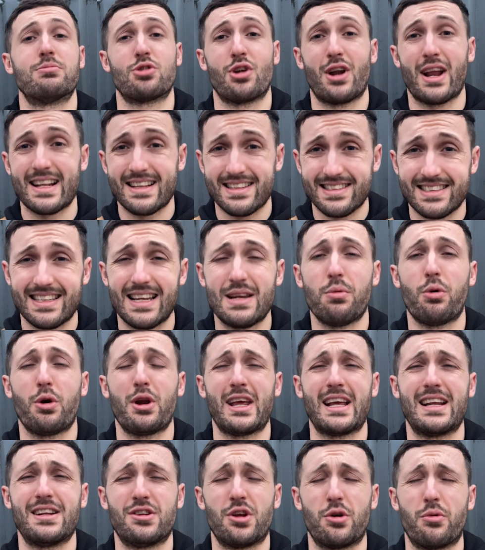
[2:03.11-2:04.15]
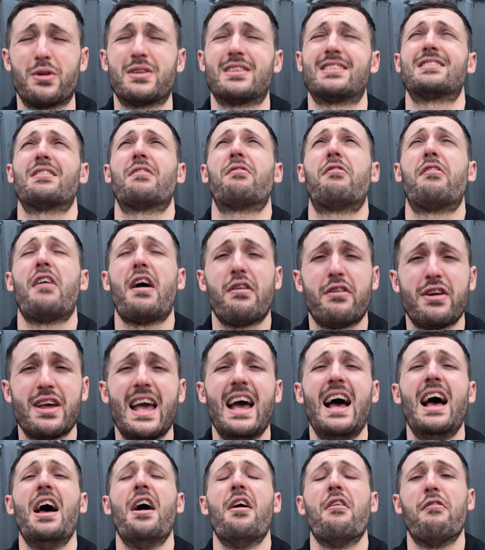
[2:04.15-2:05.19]
So let's see what he can do. This is a very,
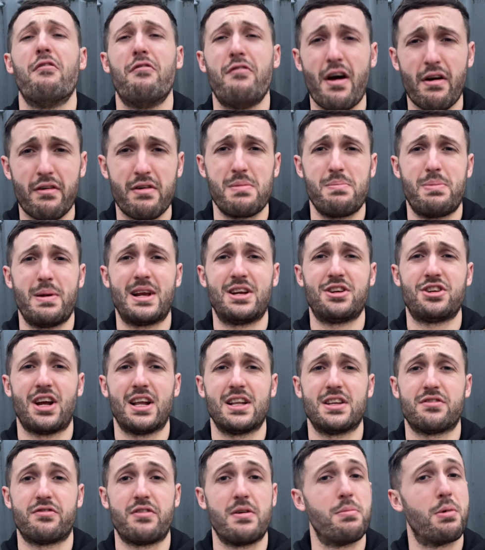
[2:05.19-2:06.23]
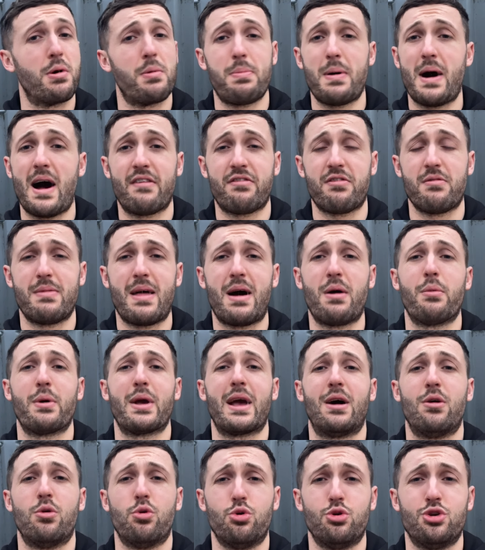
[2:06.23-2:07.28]
very big chance for him. But apart from that, we
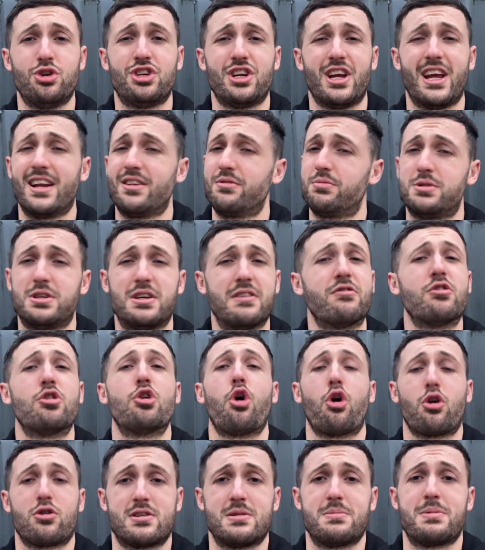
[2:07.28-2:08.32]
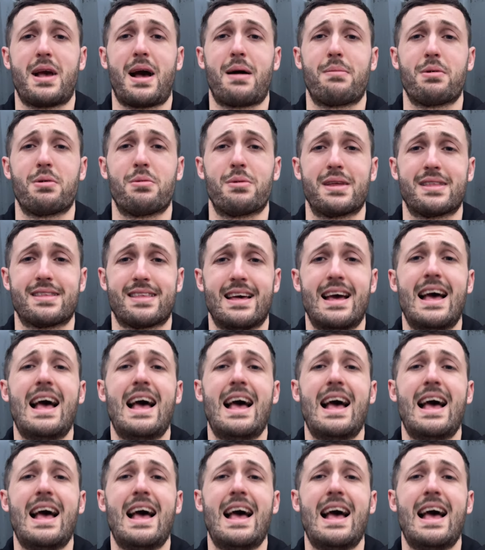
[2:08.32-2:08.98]
are unchanged, which you've got to be happy with.